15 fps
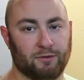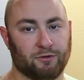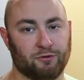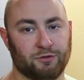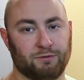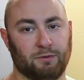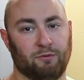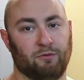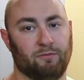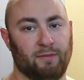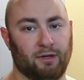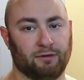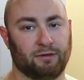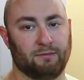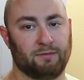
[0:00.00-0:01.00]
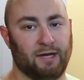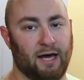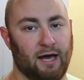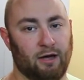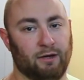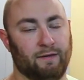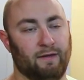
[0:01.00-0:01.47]
The crucible will melt them
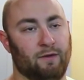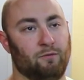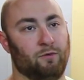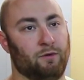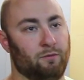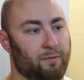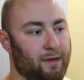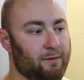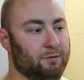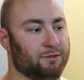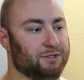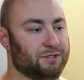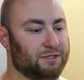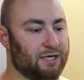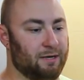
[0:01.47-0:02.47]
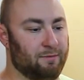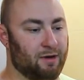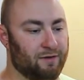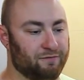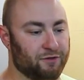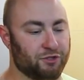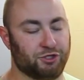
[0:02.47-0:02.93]
down, and then we will be able to skim
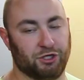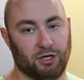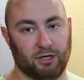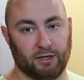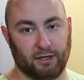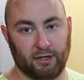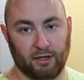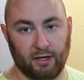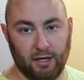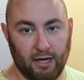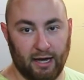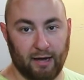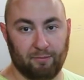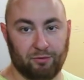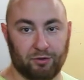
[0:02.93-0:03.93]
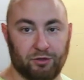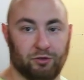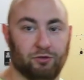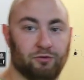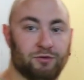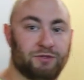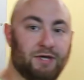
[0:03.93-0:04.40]
off the junk and
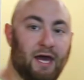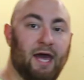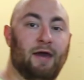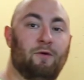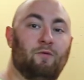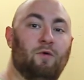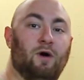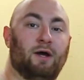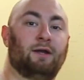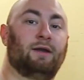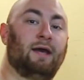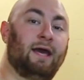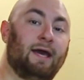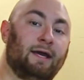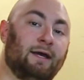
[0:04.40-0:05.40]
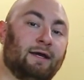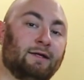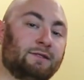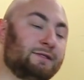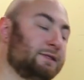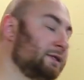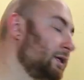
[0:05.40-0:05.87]
produce A1
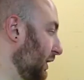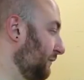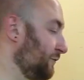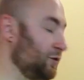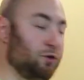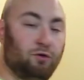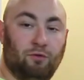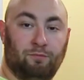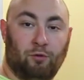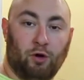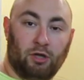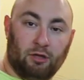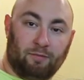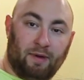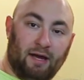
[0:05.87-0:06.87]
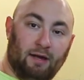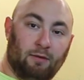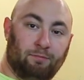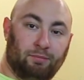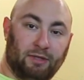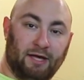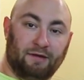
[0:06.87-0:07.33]
ingots. A few
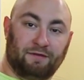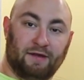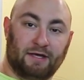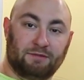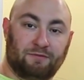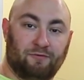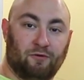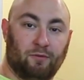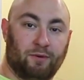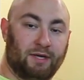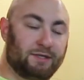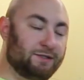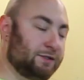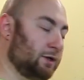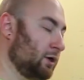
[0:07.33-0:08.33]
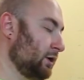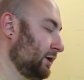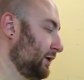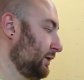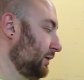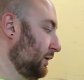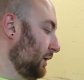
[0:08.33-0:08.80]
boilerplate things before we get
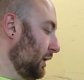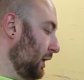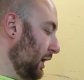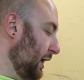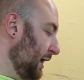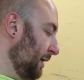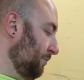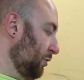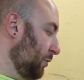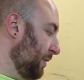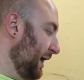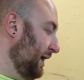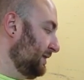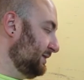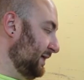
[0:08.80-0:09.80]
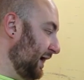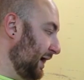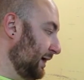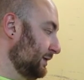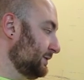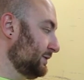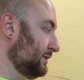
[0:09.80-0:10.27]
started. Uh, propane
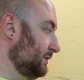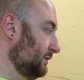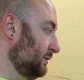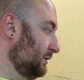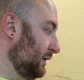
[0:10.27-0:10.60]
tanks.